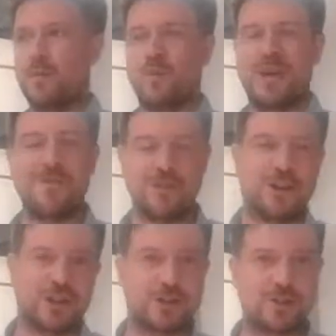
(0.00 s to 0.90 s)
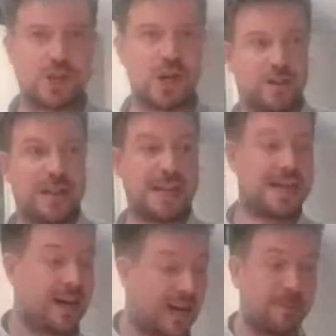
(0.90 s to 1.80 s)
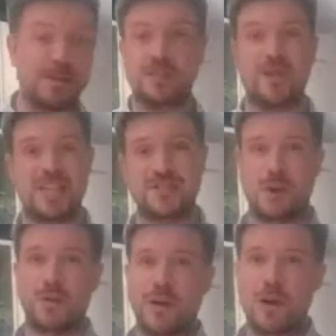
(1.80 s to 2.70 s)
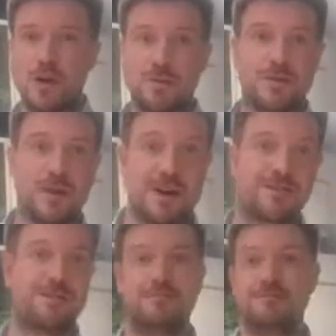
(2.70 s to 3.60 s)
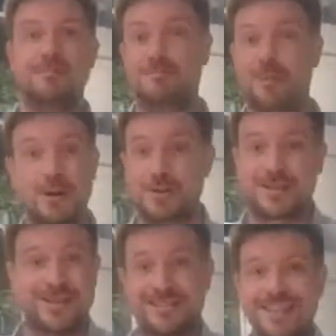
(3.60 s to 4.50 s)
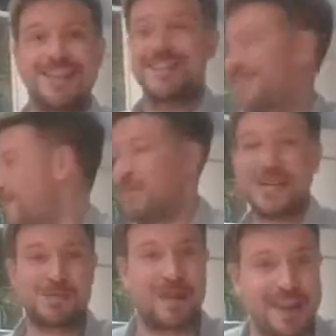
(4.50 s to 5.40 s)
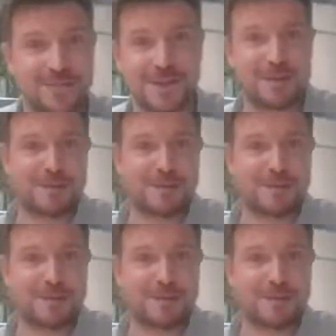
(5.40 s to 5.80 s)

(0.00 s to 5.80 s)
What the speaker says: We haven't got a char grill here. I'll be surprised if you got one at home. If you have, boss, where'd you buy it from?